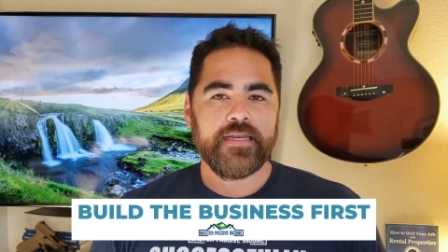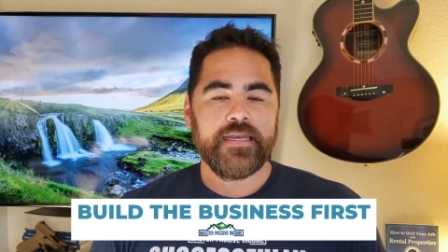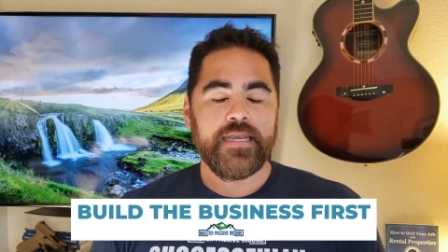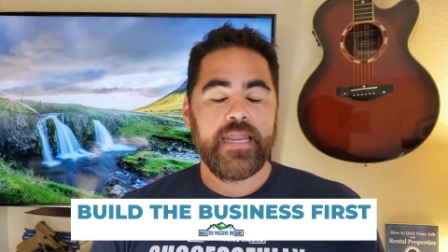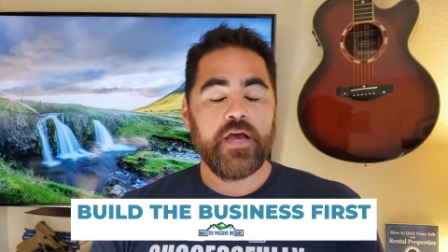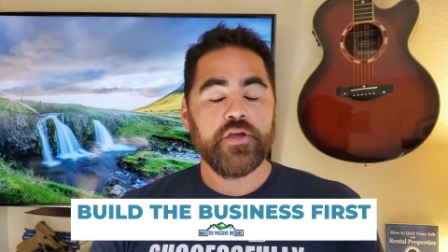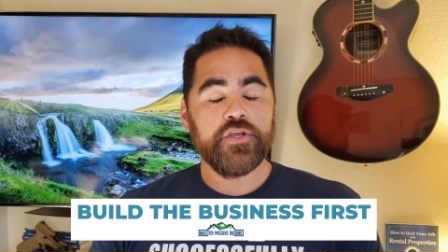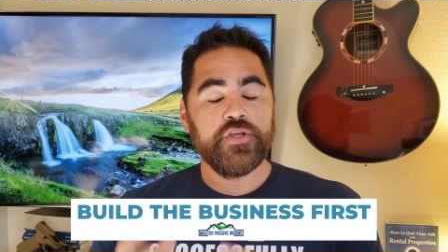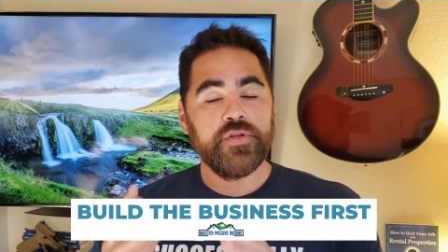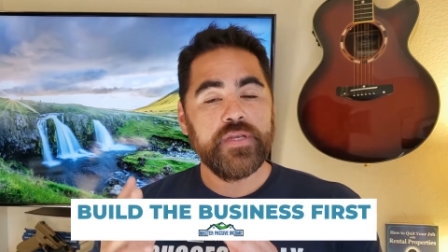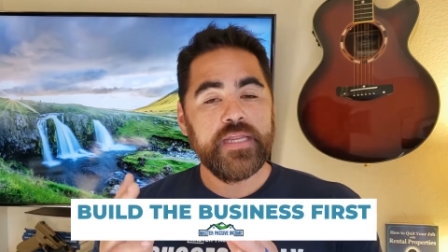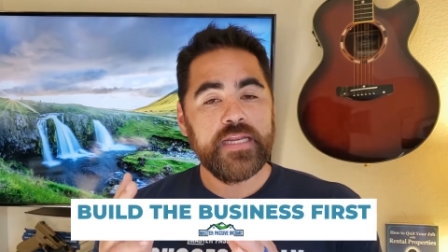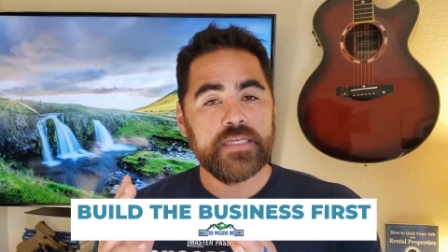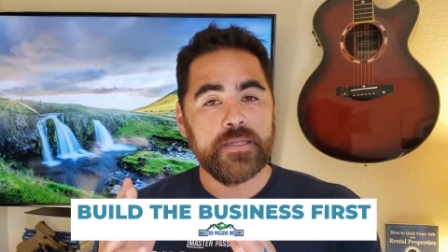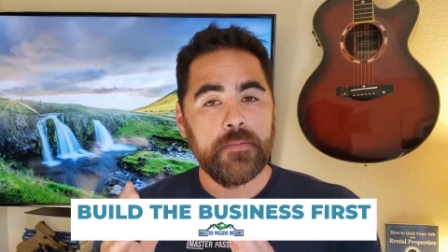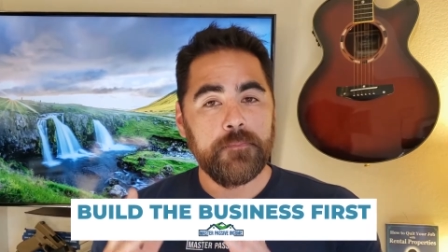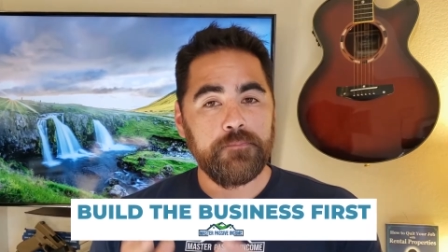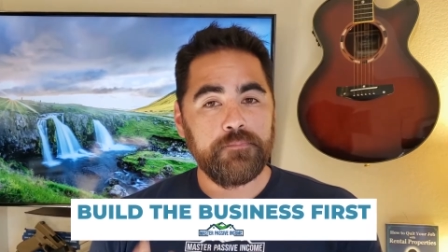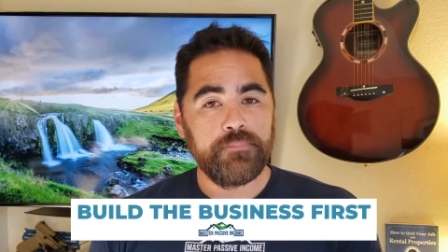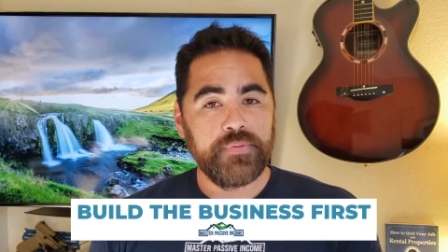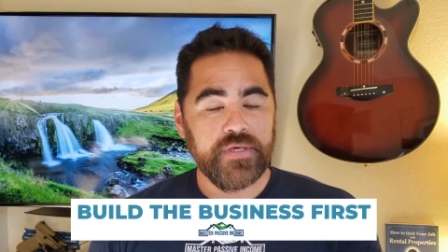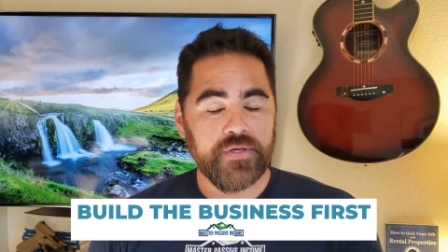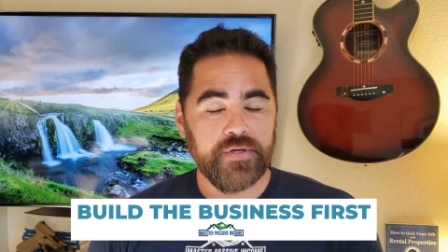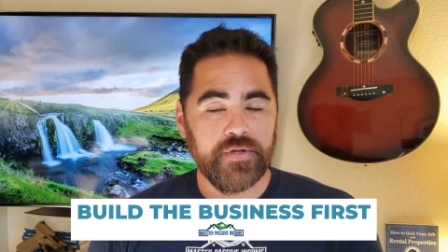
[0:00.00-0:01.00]
Now, you need to
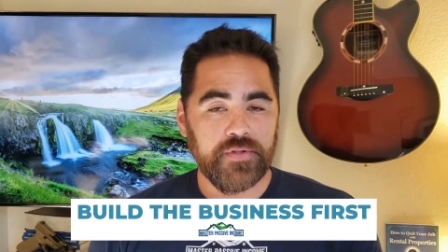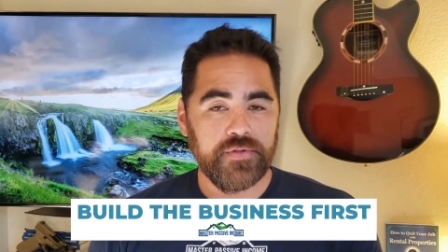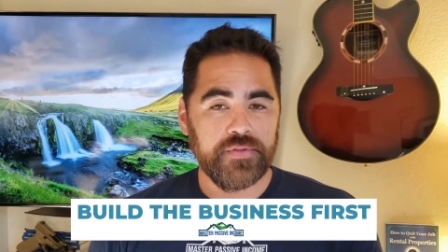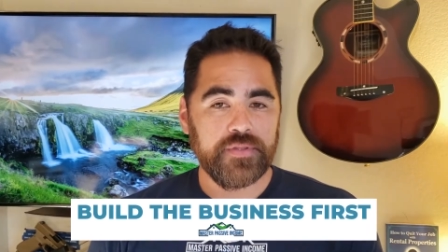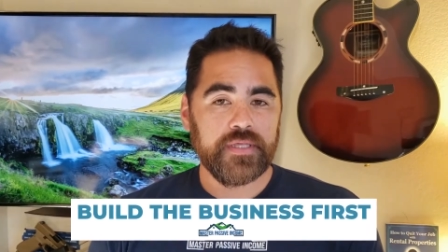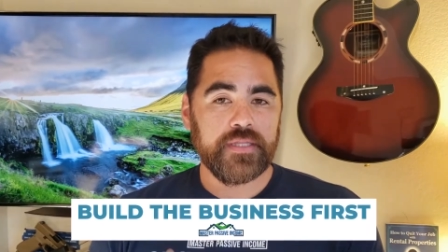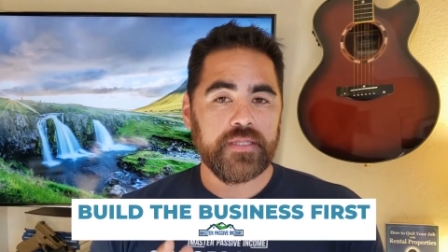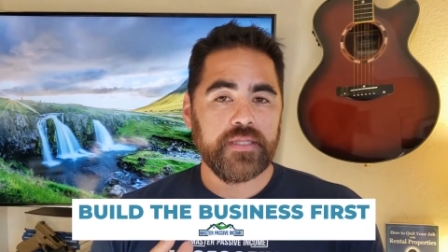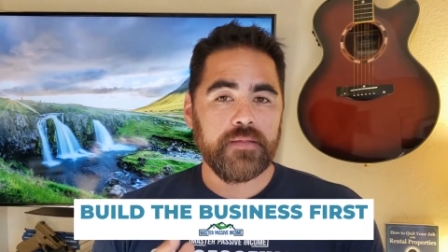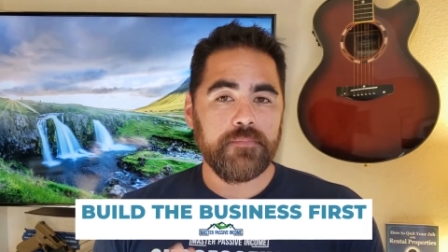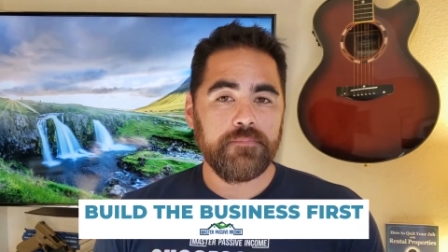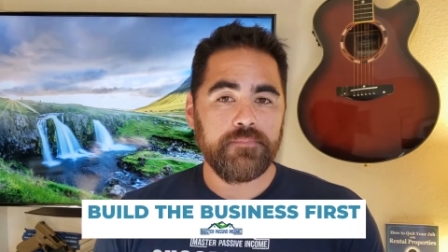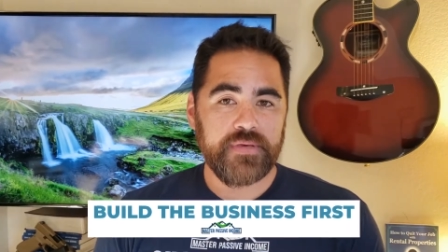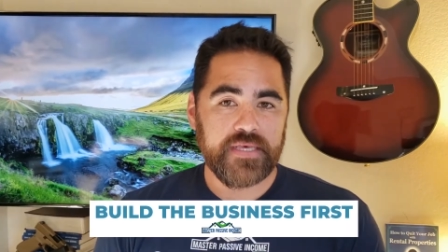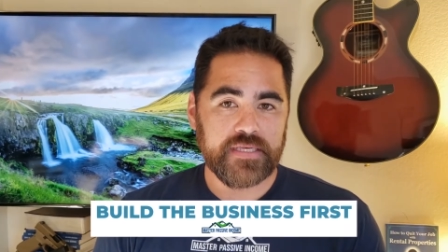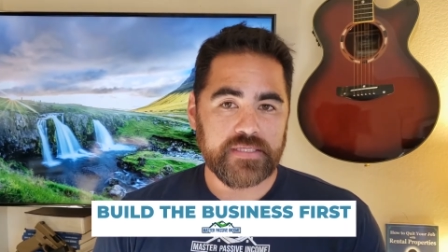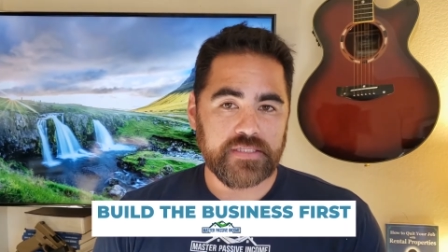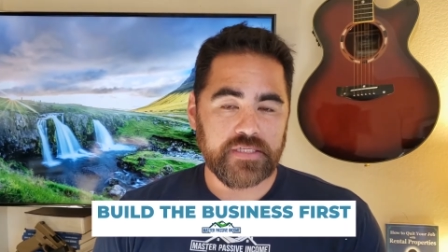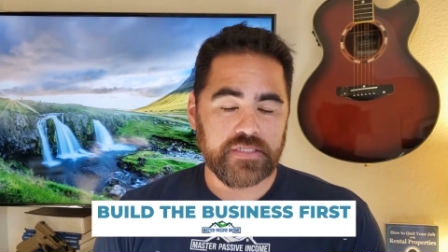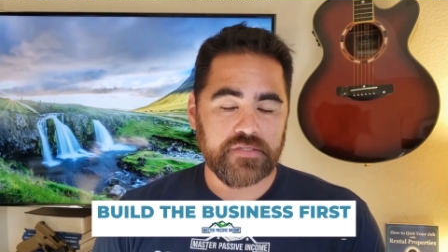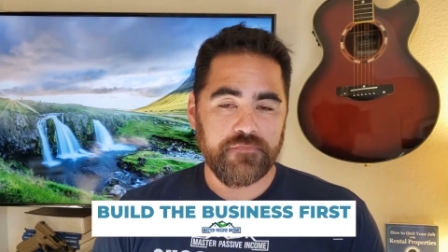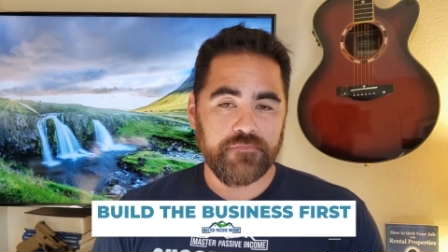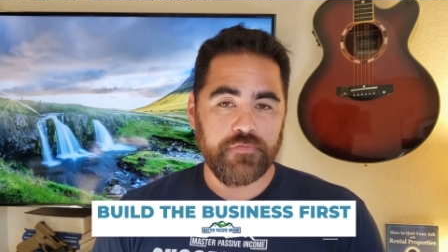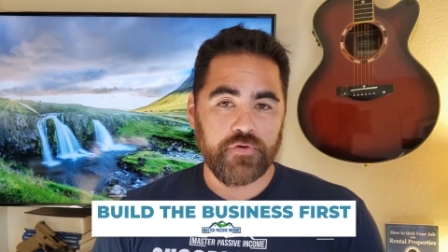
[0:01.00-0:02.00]
build the
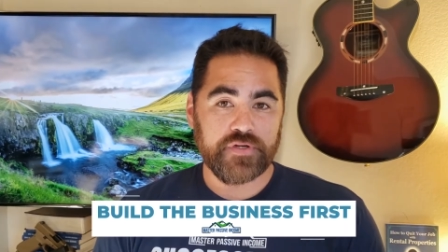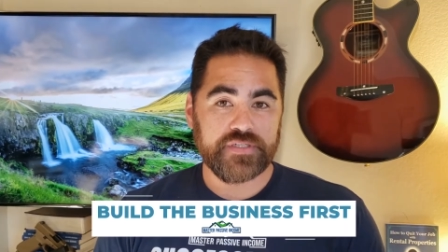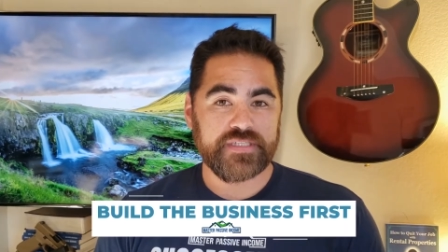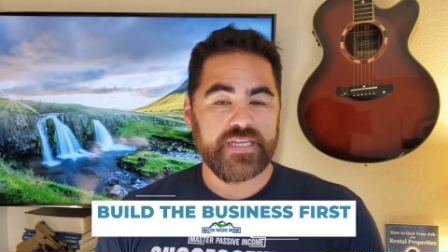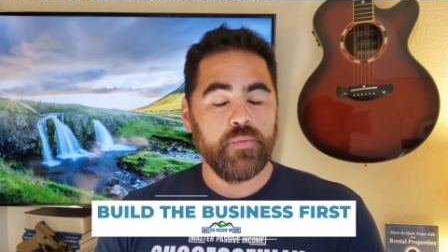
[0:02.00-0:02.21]
business first.